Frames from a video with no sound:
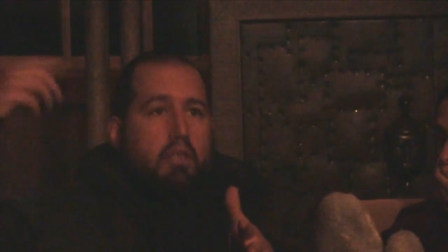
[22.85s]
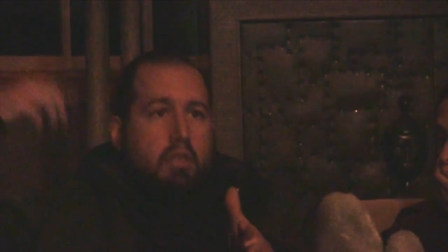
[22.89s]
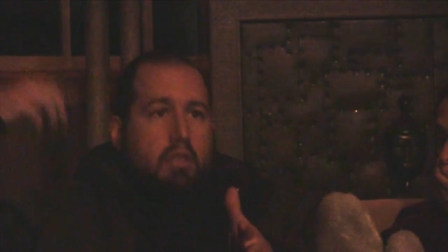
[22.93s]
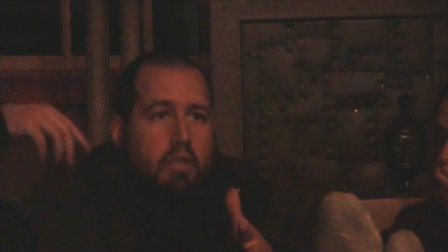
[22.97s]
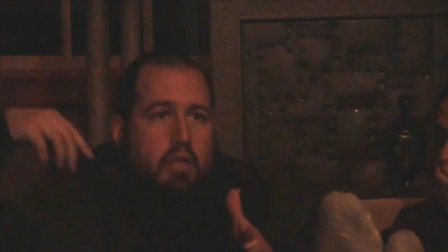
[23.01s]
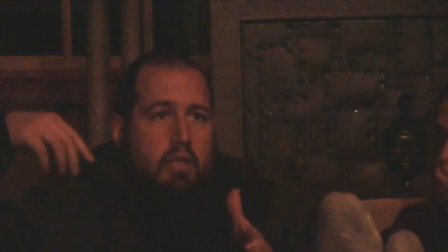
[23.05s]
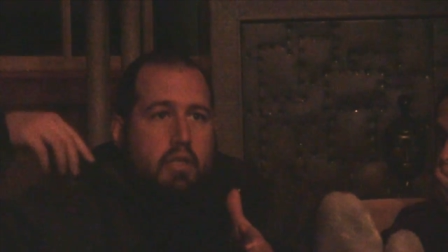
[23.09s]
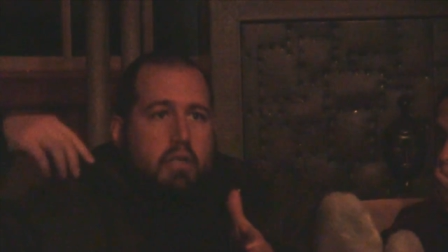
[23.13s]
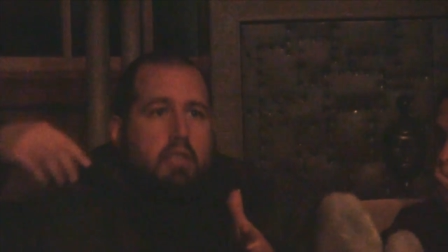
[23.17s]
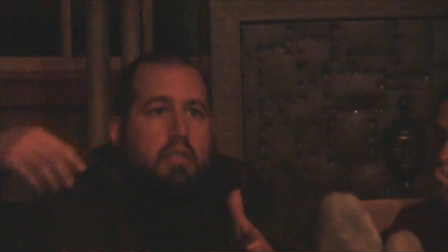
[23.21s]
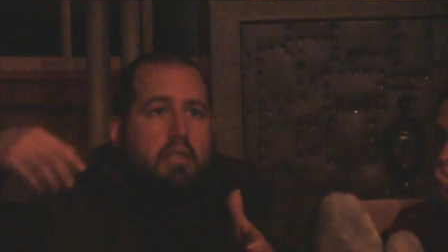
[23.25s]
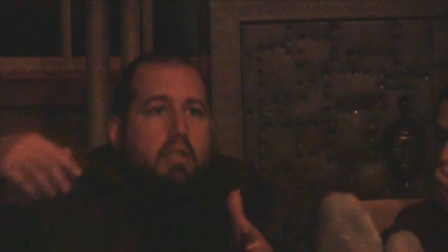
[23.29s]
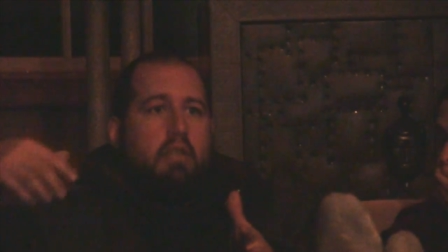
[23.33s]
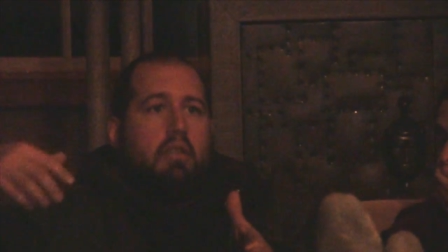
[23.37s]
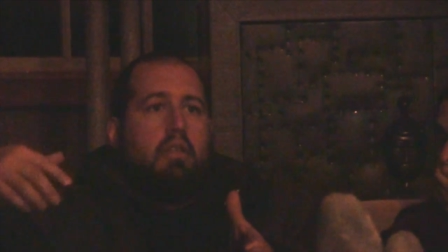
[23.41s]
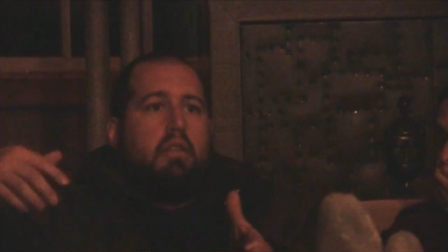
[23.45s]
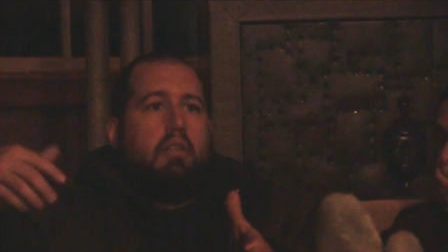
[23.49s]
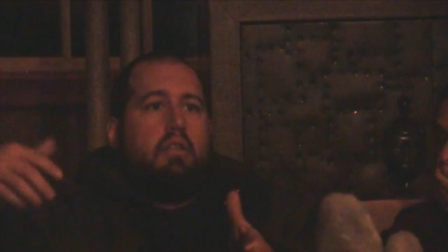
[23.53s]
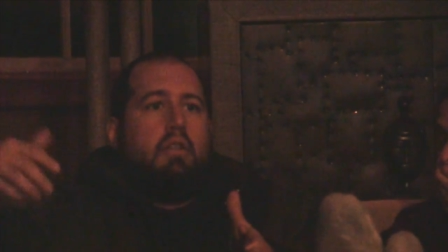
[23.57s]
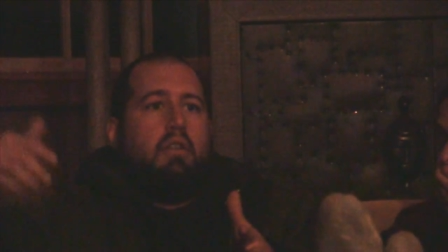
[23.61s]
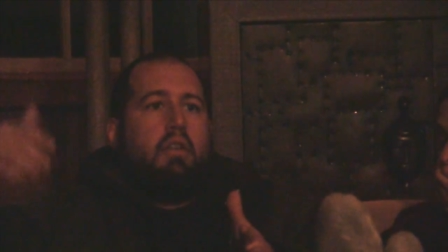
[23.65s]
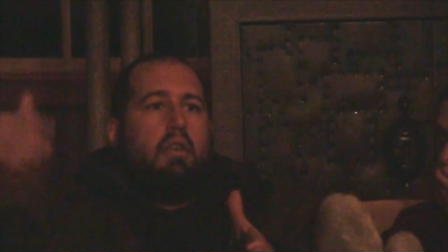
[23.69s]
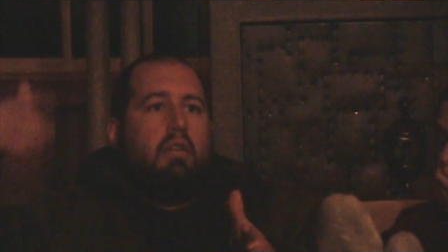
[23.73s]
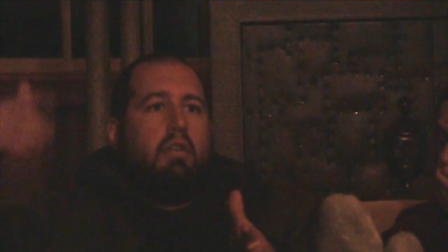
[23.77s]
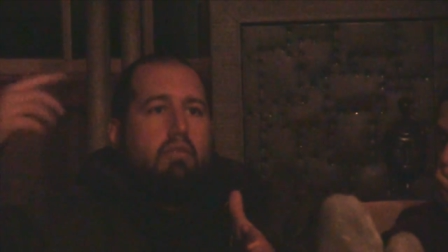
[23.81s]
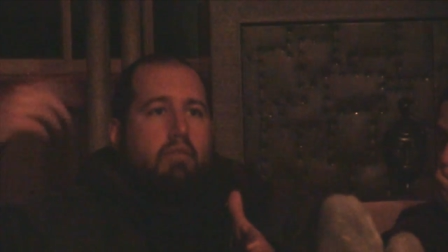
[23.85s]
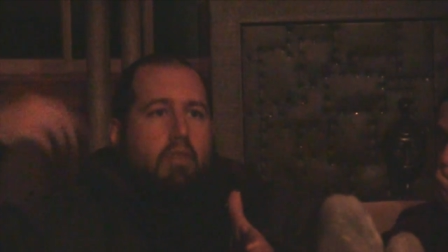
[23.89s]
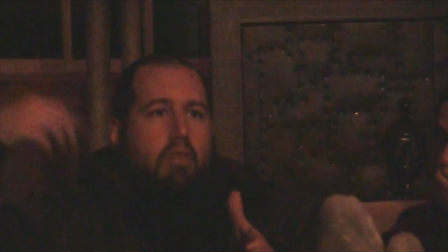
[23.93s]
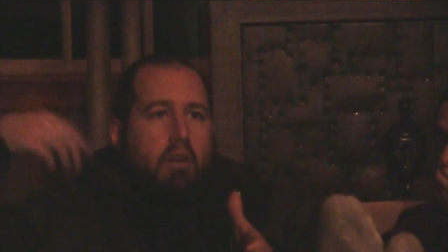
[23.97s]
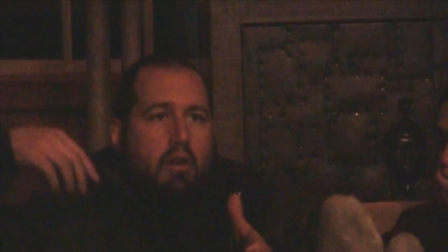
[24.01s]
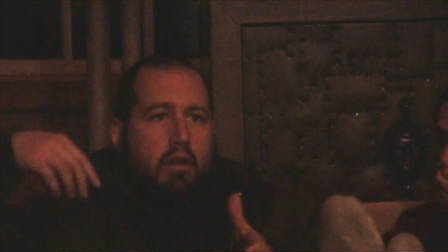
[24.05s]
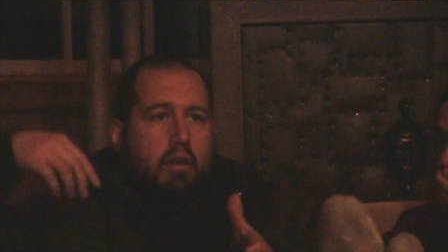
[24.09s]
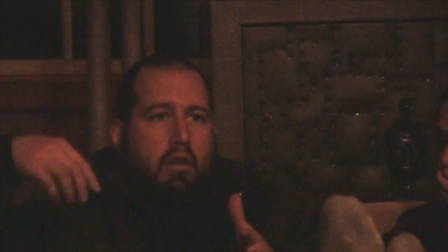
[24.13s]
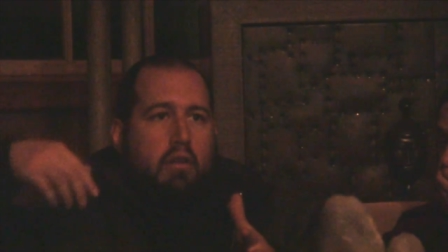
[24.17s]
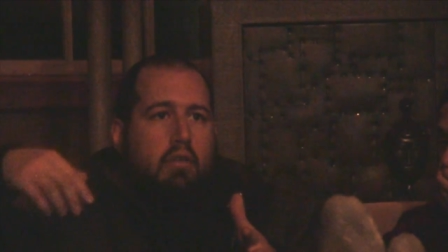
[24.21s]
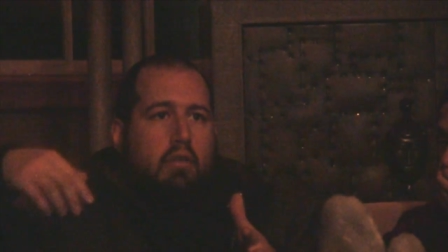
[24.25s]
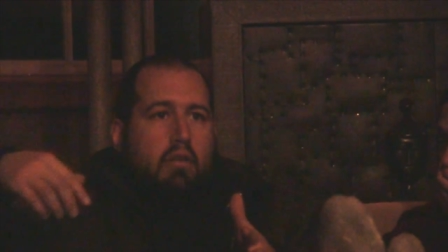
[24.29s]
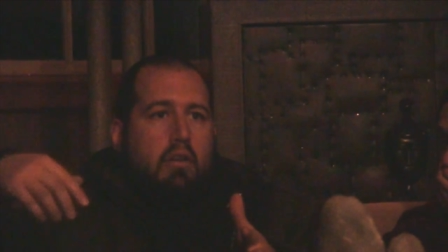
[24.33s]
to listen and
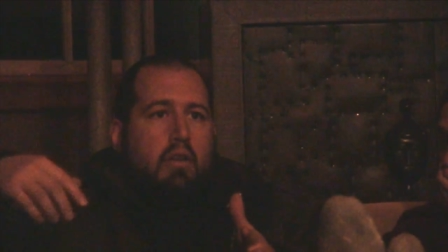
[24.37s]
follow.